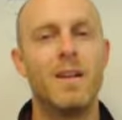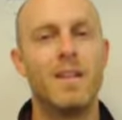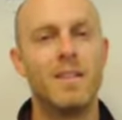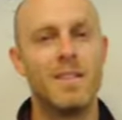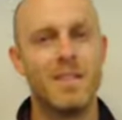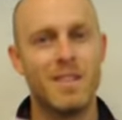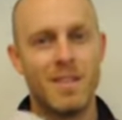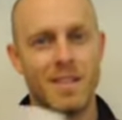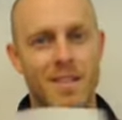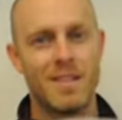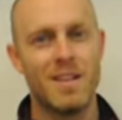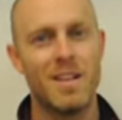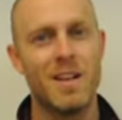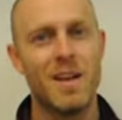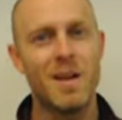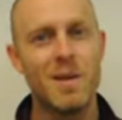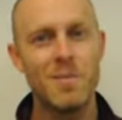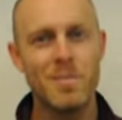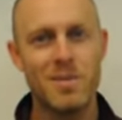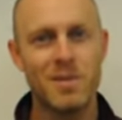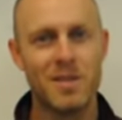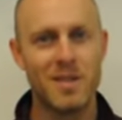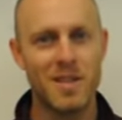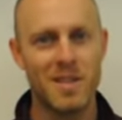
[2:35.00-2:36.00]
didn't
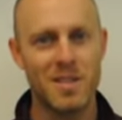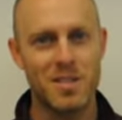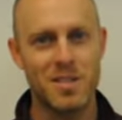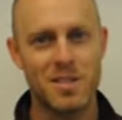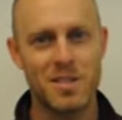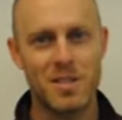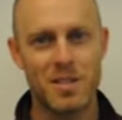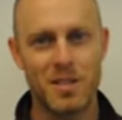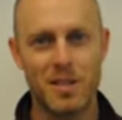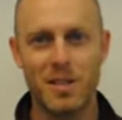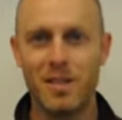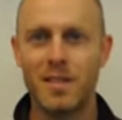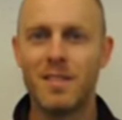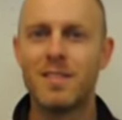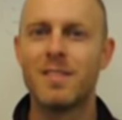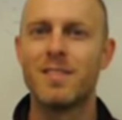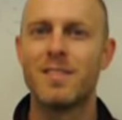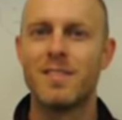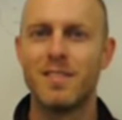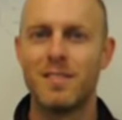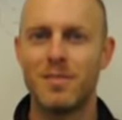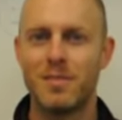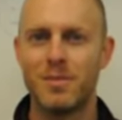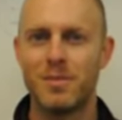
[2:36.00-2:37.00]
happen last year
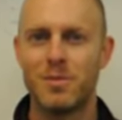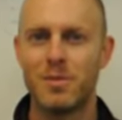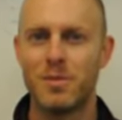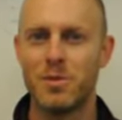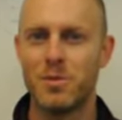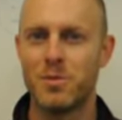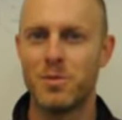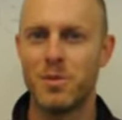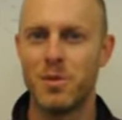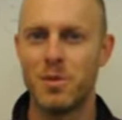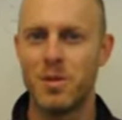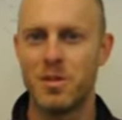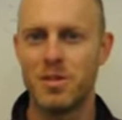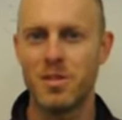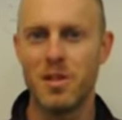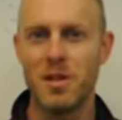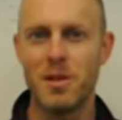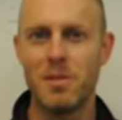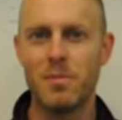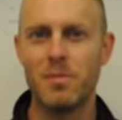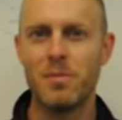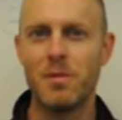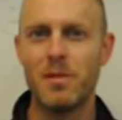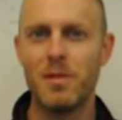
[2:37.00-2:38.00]
for the first
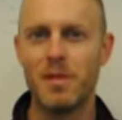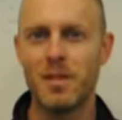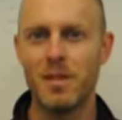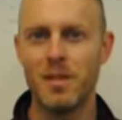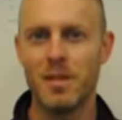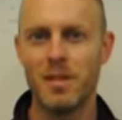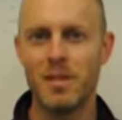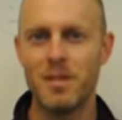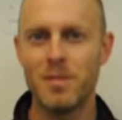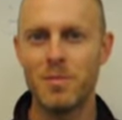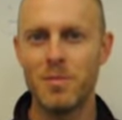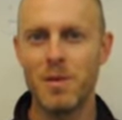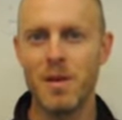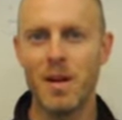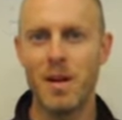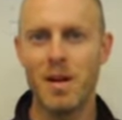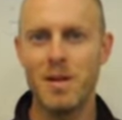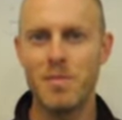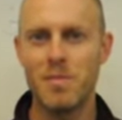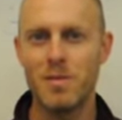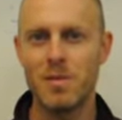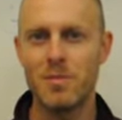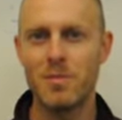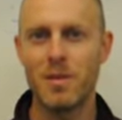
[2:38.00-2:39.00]
time in my
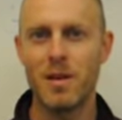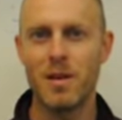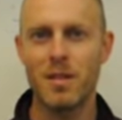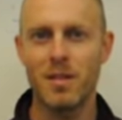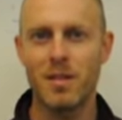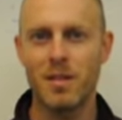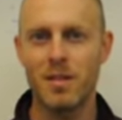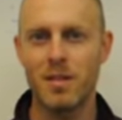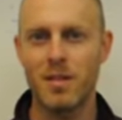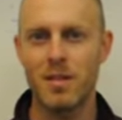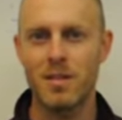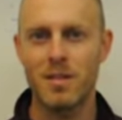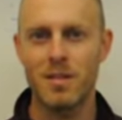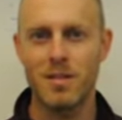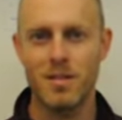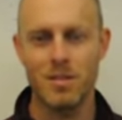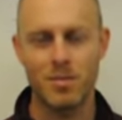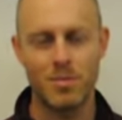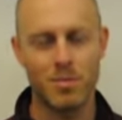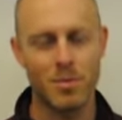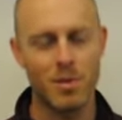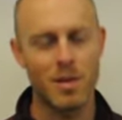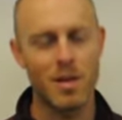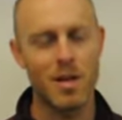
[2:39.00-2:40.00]
IB math class,
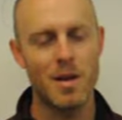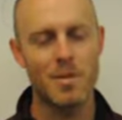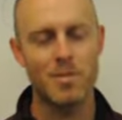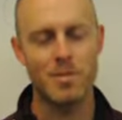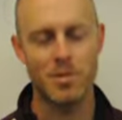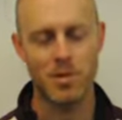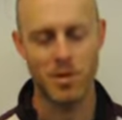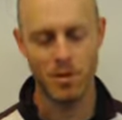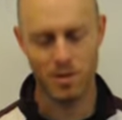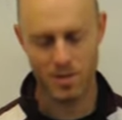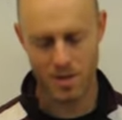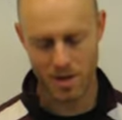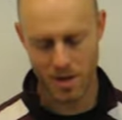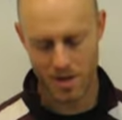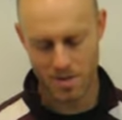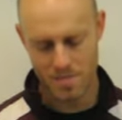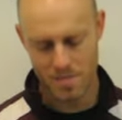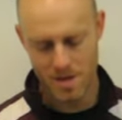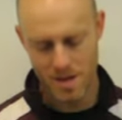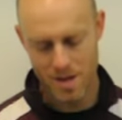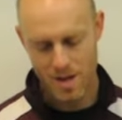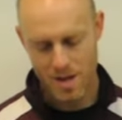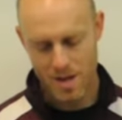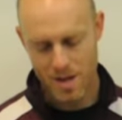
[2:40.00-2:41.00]
but it happens all the time.
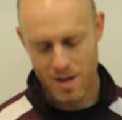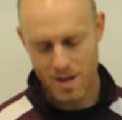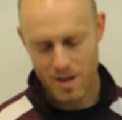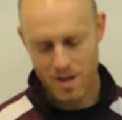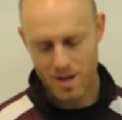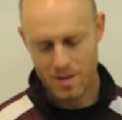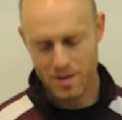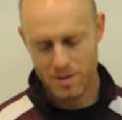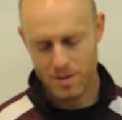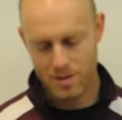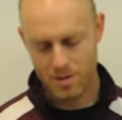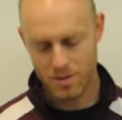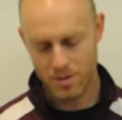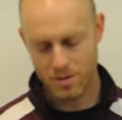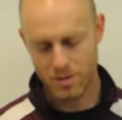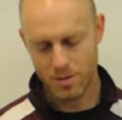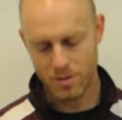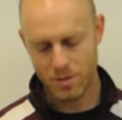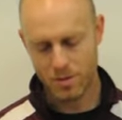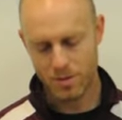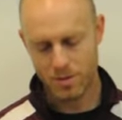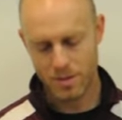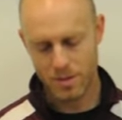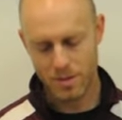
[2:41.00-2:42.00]

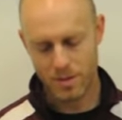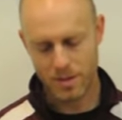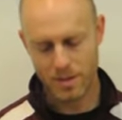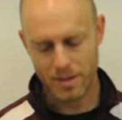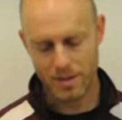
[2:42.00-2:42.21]
So